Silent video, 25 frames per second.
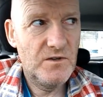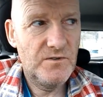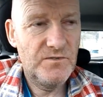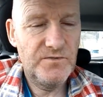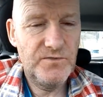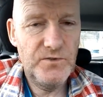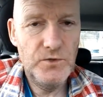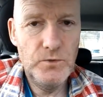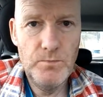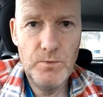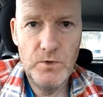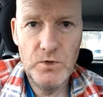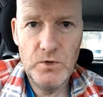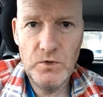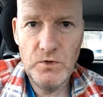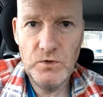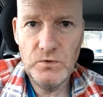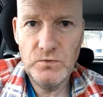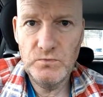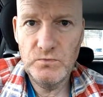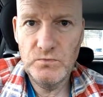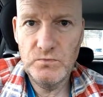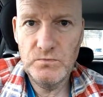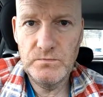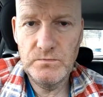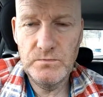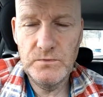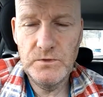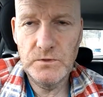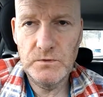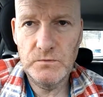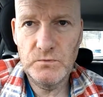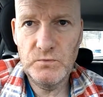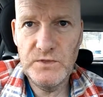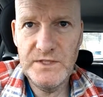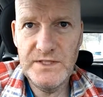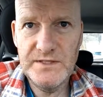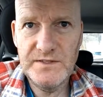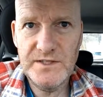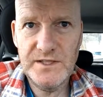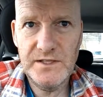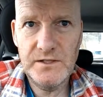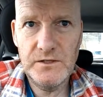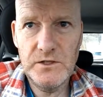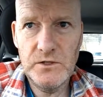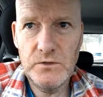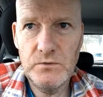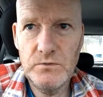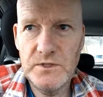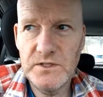a few more you know
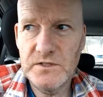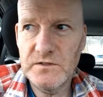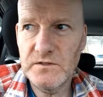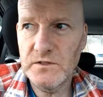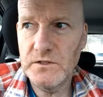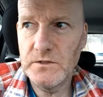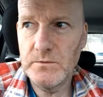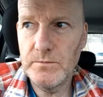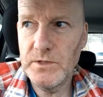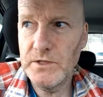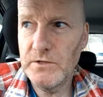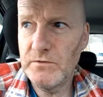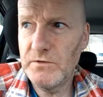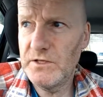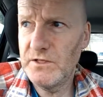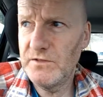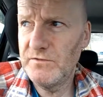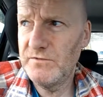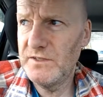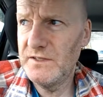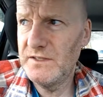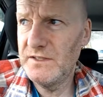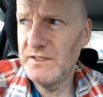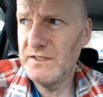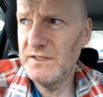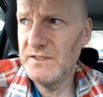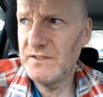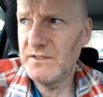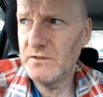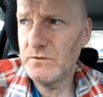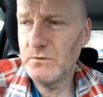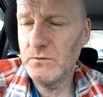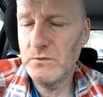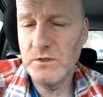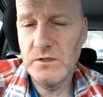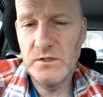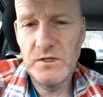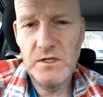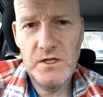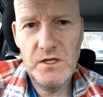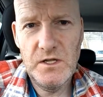retail unit's going to be arriving there, so